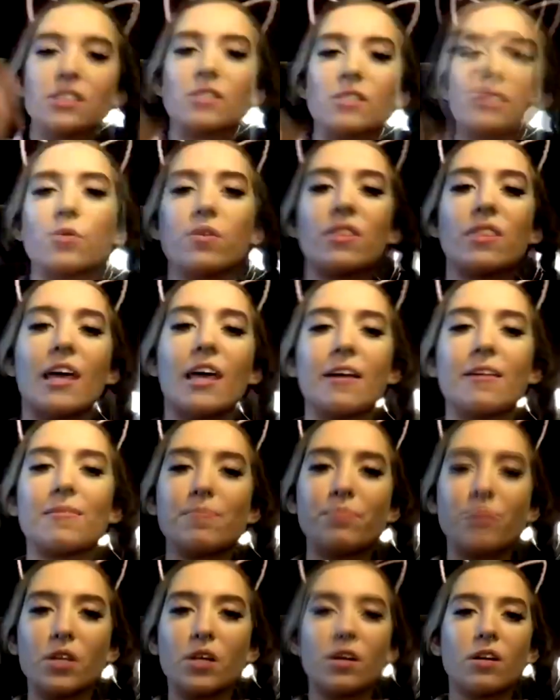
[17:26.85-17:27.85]
with, like,
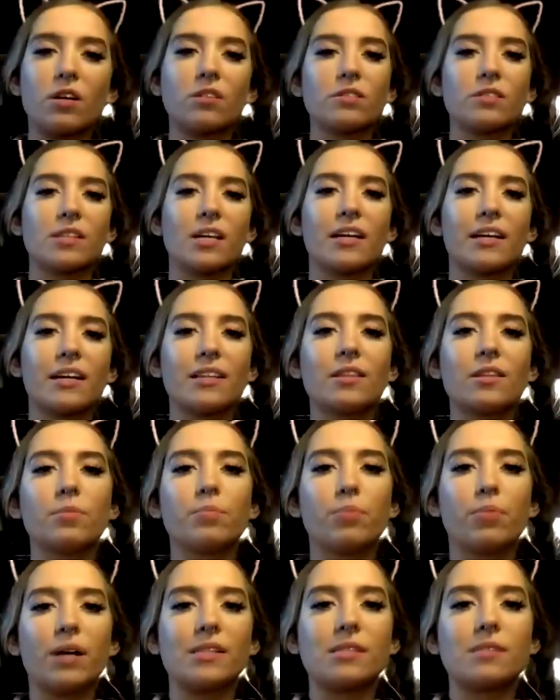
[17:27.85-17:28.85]
girls, like, in their
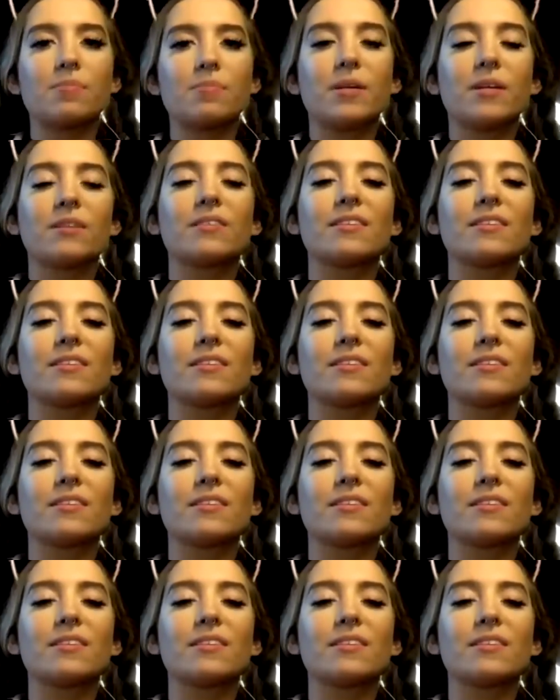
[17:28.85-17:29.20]
breast milk.